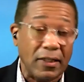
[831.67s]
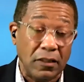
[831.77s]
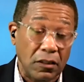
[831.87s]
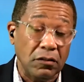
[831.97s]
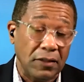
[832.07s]
I
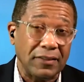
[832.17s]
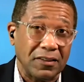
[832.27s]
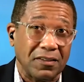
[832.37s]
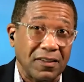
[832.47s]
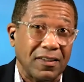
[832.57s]
know that's
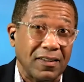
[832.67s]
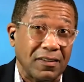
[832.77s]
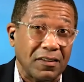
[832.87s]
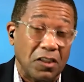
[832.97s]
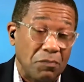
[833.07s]

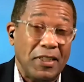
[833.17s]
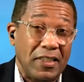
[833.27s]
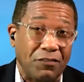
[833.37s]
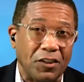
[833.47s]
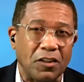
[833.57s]
going to be
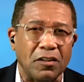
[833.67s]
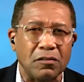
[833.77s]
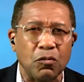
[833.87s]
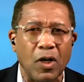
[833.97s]
difficult.